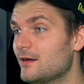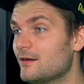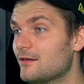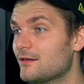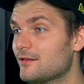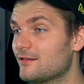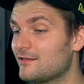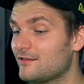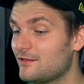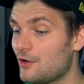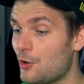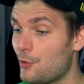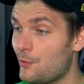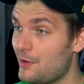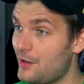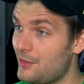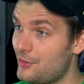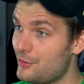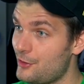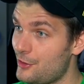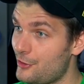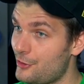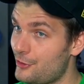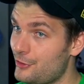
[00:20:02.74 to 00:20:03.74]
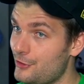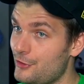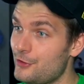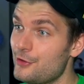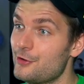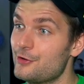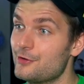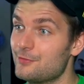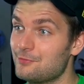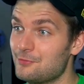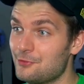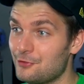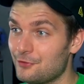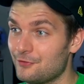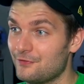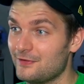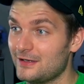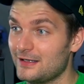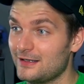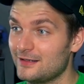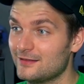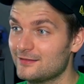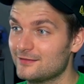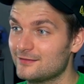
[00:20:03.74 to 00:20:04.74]
So in the third
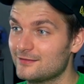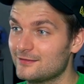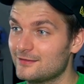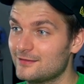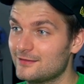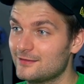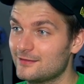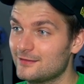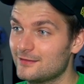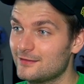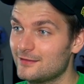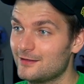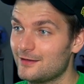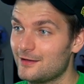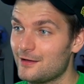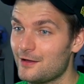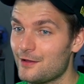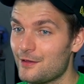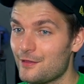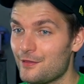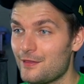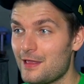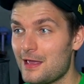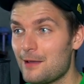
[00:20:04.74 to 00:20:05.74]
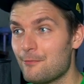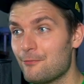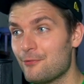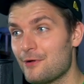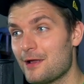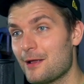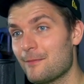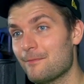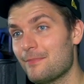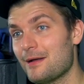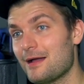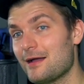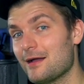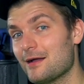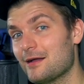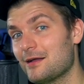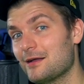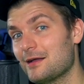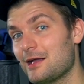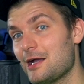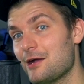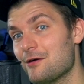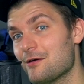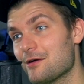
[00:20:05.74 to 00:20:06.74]
movie, they bring
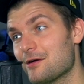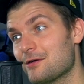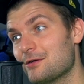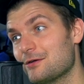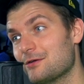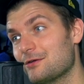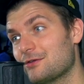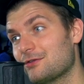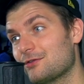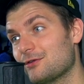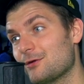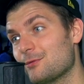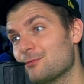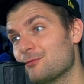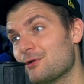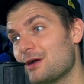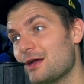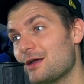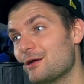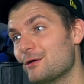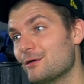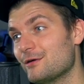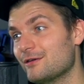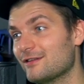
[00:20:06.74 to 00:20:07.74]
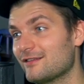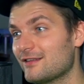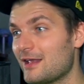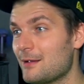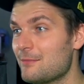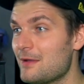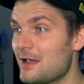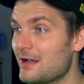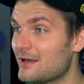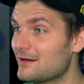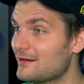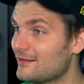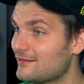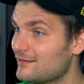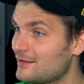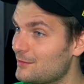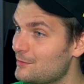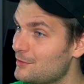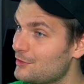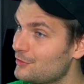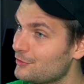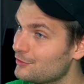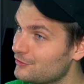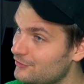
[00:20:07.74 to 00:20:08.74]
back characters from Raiders. They make it a
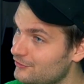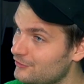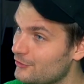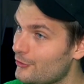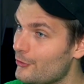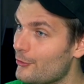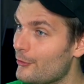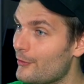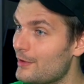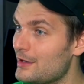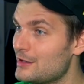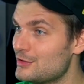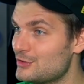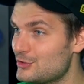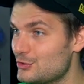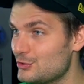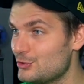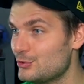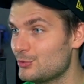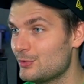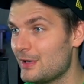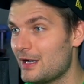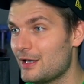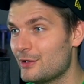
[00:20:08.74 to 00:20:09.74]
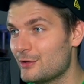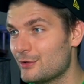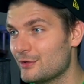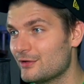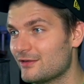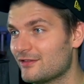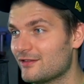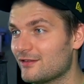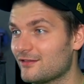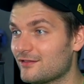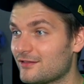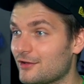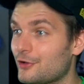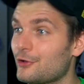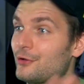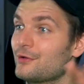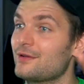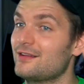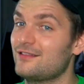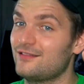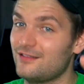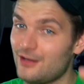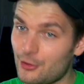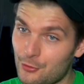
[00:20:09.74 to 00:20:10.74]
similar story to Raiders. There's
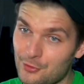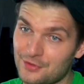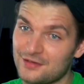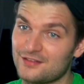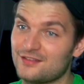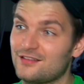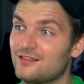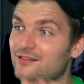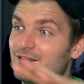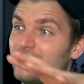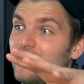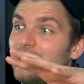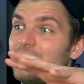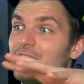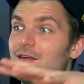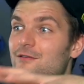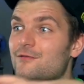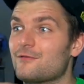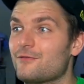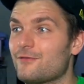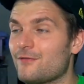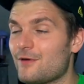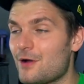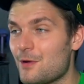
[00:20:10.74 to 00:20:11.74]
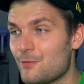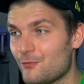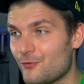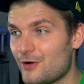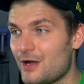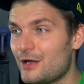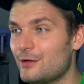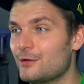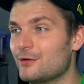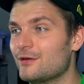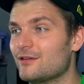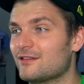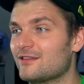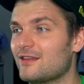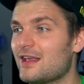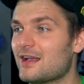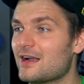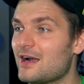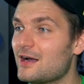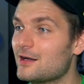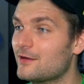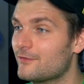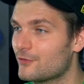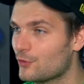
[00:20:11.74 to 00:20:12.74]
literally sequences taken from Raiders, and they
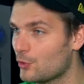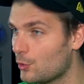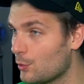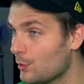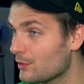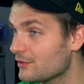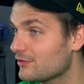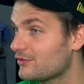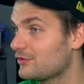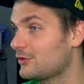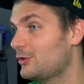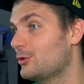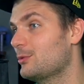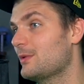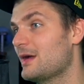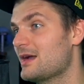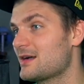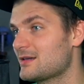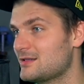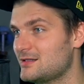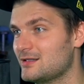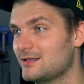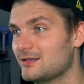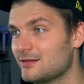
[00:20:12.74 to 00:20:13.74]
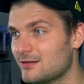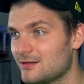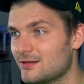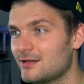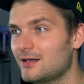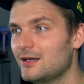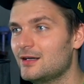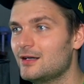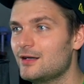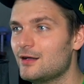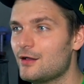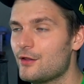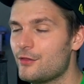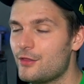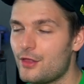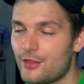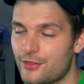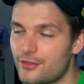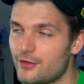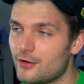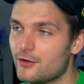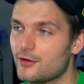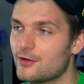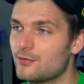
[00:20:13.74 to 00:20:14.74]
kind of course-corrected
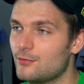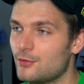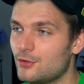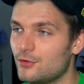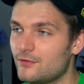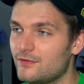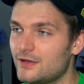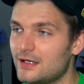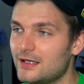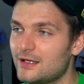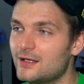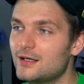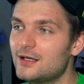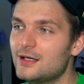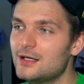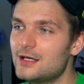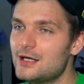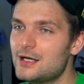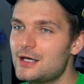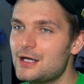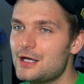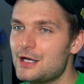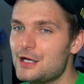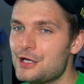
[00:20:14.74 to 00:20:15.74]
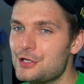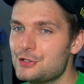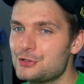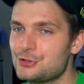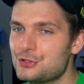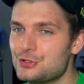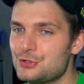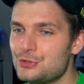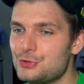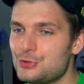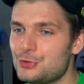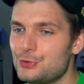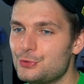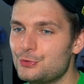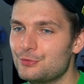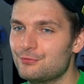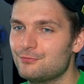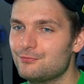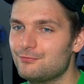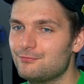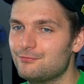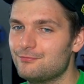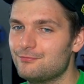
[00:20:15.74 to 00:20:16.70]
the third movie into